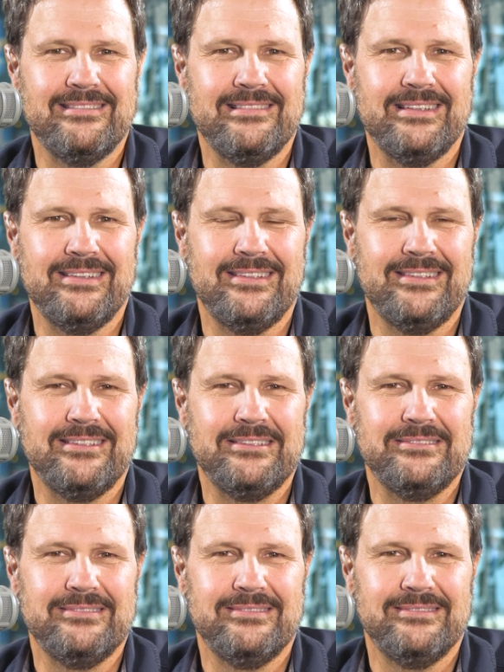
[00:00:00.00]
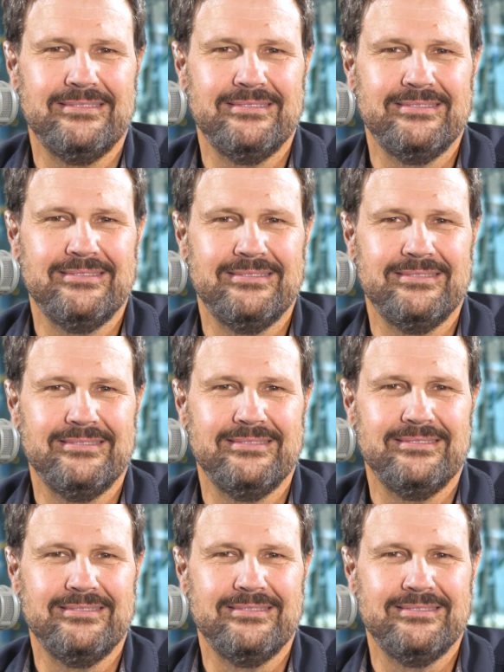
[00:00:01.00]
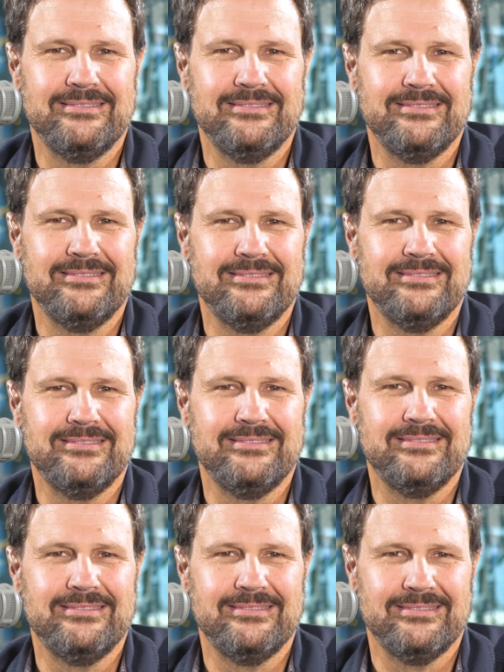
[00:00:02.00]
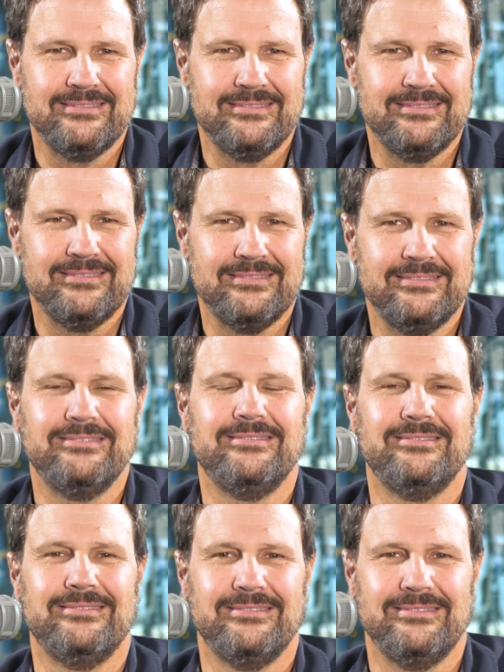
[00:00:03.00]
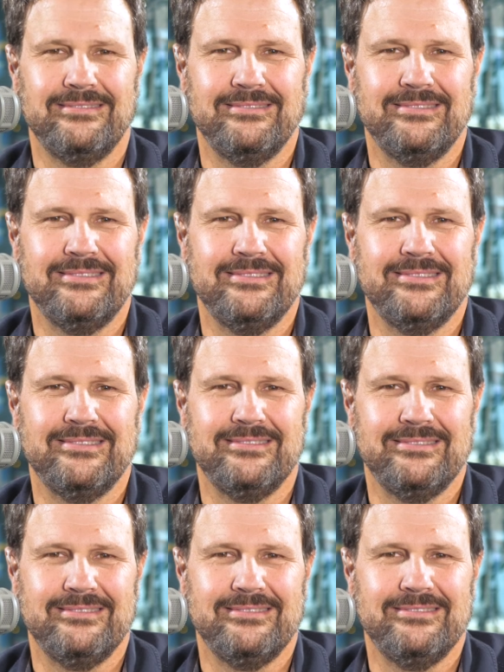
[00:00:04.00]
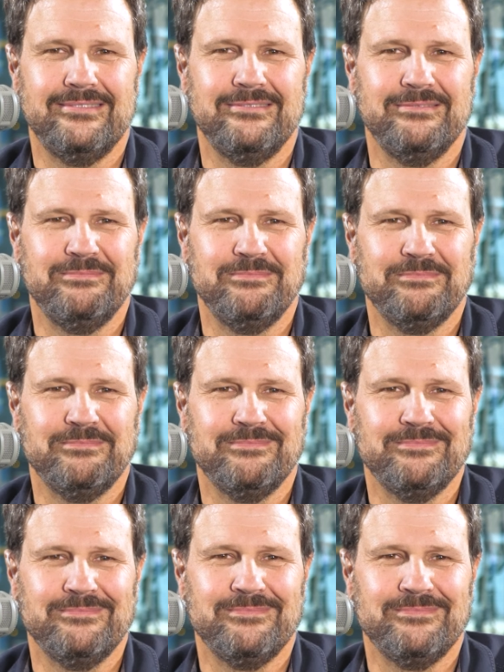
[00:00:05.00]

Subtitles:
(silent)